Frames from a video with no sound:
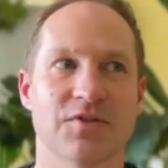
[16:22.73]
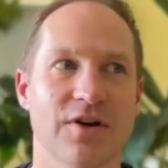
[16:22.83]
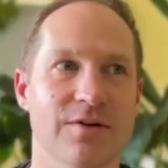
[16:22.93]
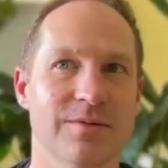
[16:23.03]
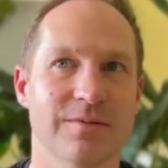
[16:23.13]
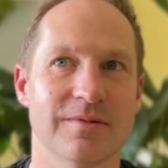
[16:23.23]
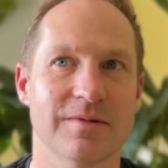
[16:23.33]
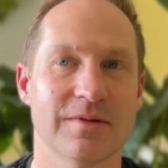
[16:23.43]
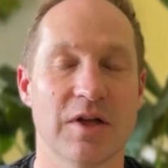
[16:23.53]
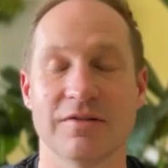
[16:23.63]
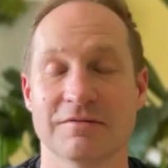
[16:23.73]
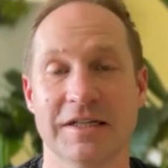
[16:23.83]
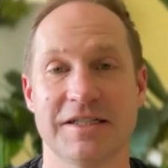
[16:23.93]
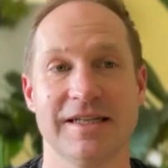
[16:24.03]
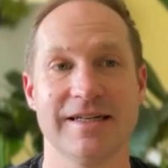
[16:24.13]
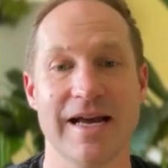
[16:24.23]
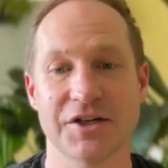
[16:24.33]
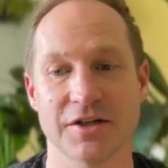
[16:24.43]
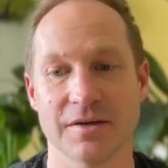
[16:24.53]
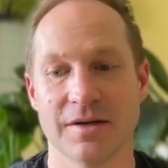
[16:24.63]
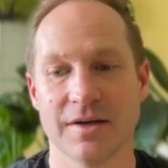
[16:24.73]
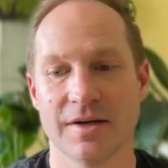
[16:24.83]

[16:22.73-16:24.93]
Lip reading: so let's see it in action.